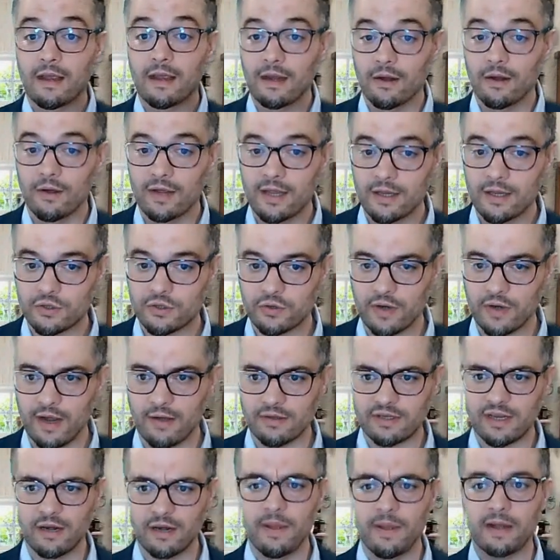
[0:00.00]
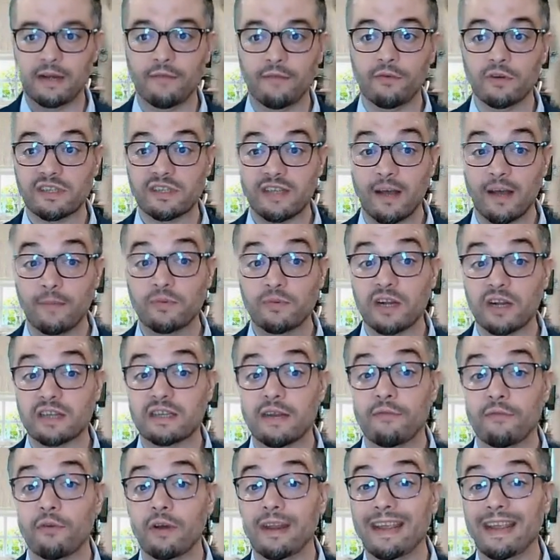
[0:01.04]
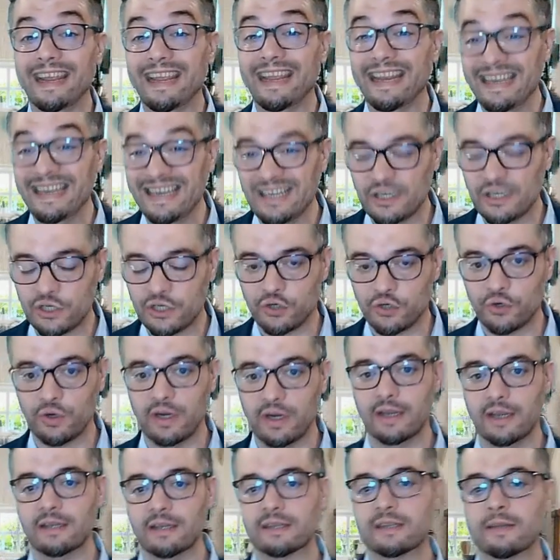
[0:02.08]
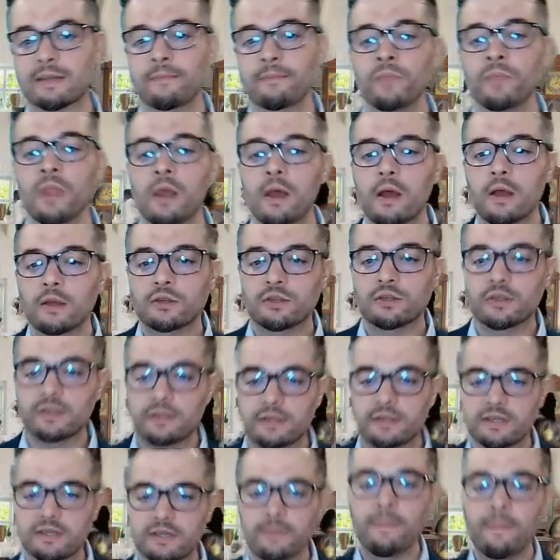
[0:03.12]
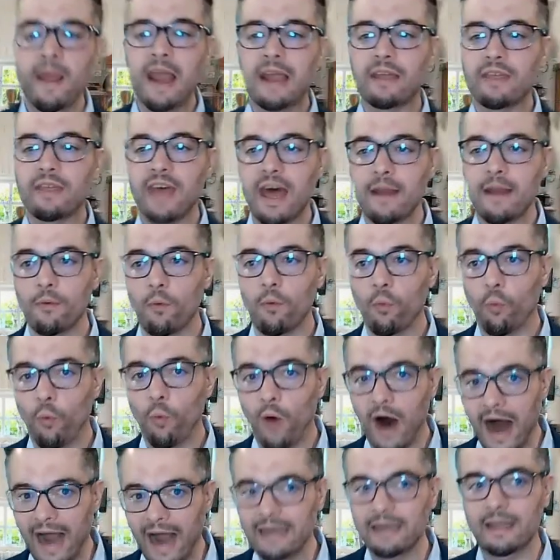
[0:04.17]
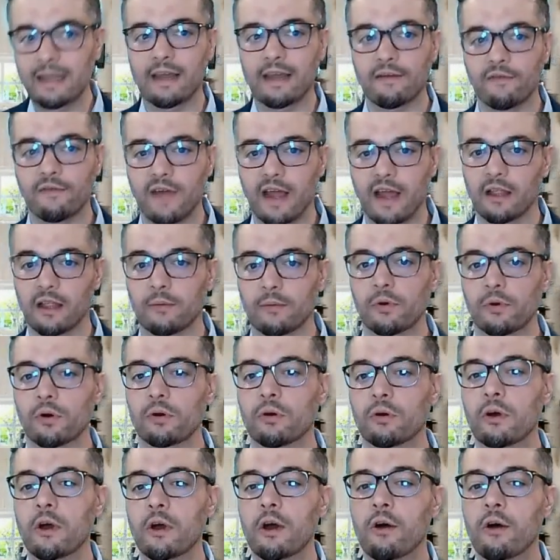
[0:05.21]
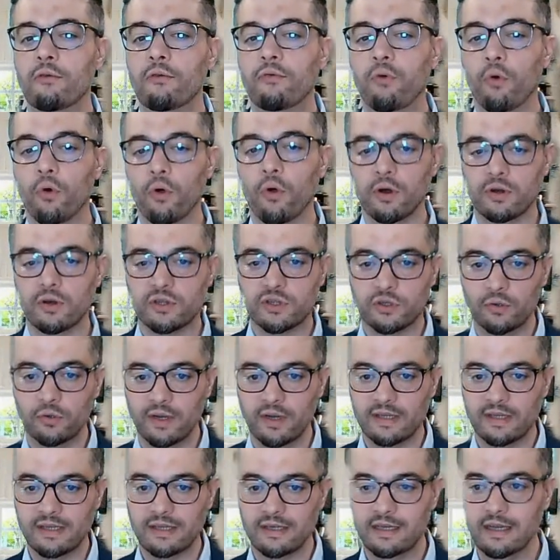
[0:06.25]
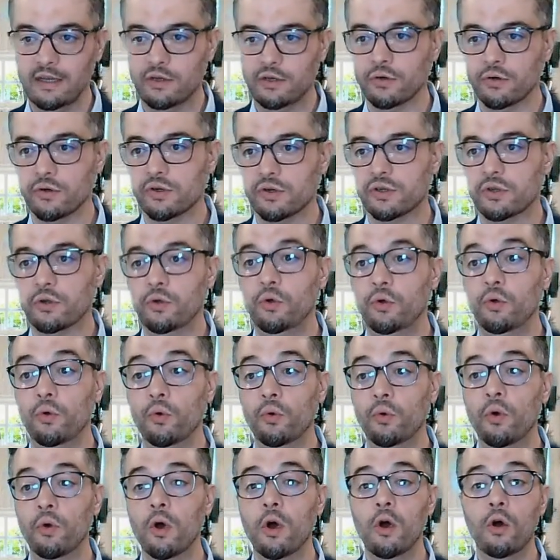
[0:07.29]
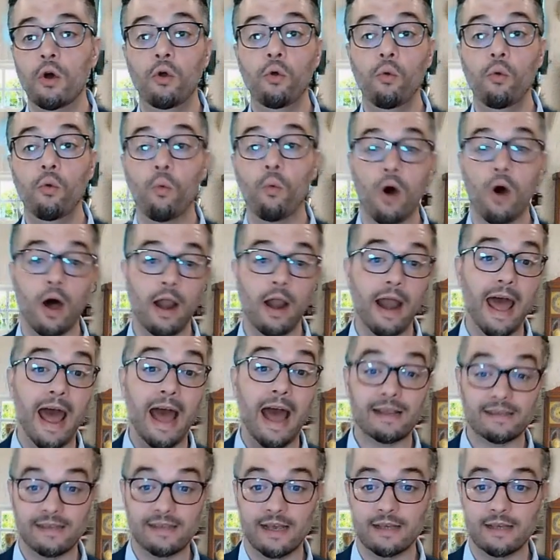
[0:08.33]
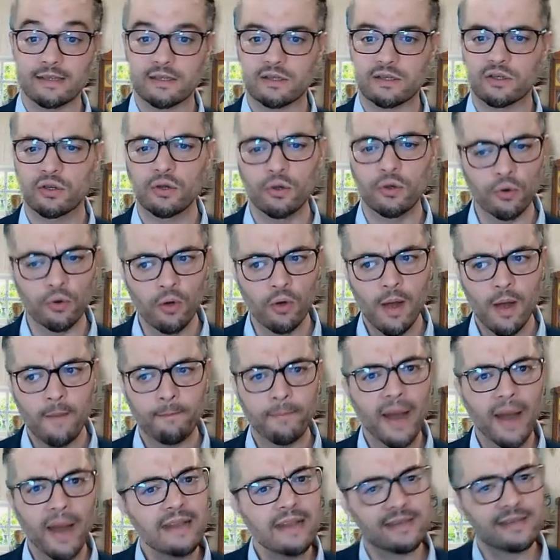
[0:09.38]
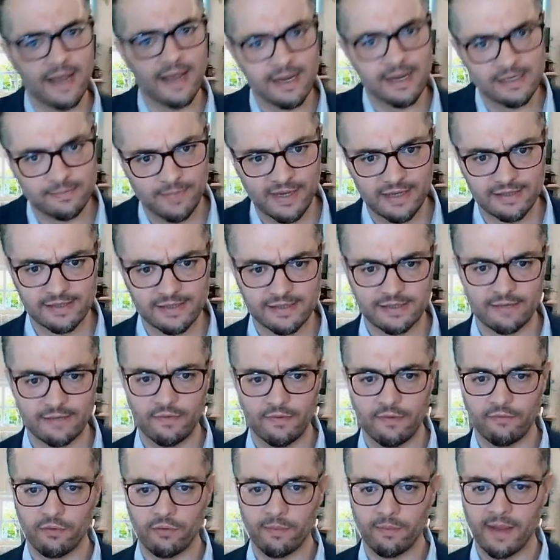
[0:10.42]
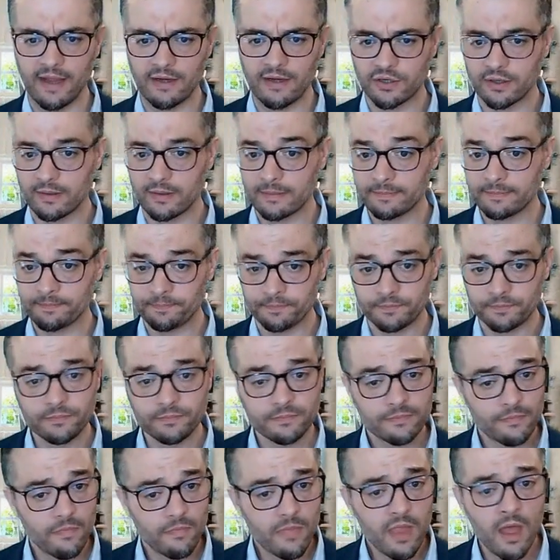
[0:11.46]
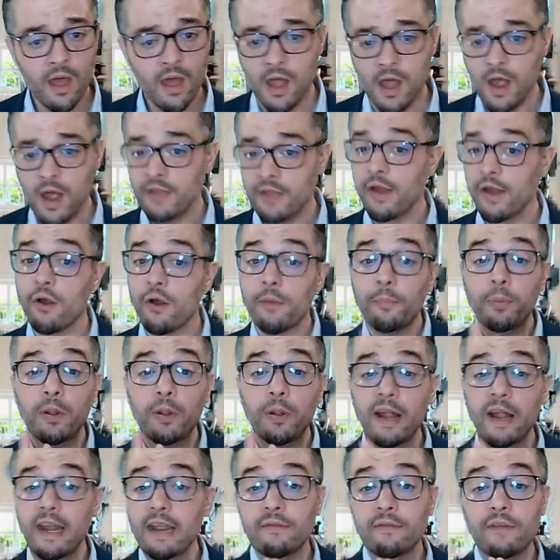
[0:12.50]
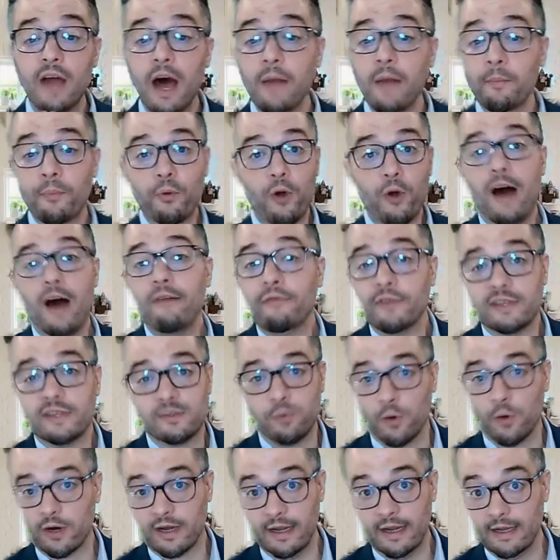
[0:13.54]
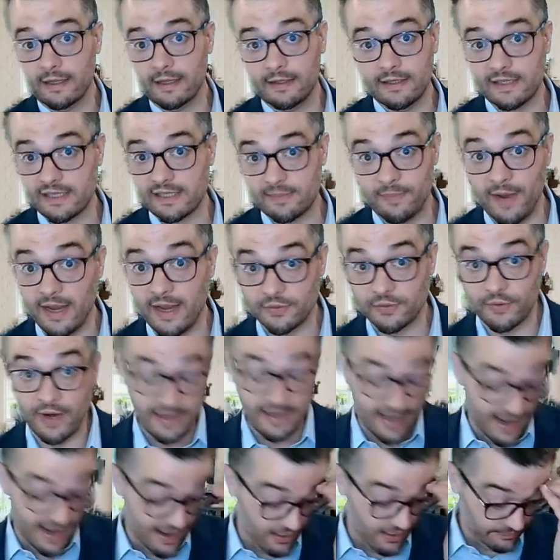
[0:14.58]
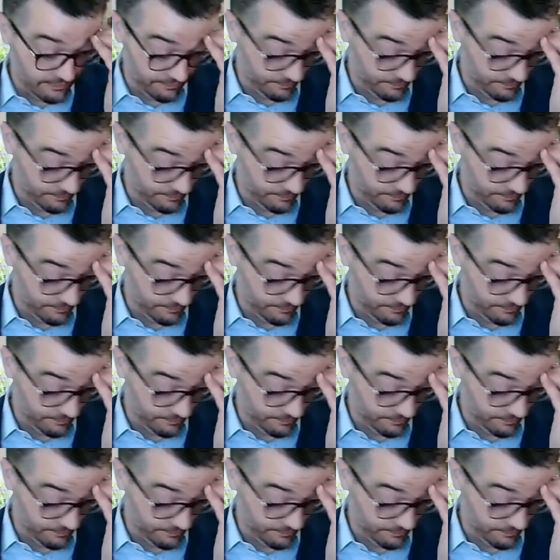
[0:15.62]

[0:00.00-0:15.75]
history, how it's going to impact different subjects, different industries, to make that widely available for students and teachers who want access to bite-sized pieces of information. There are plenty of nonprofits working in this space right now.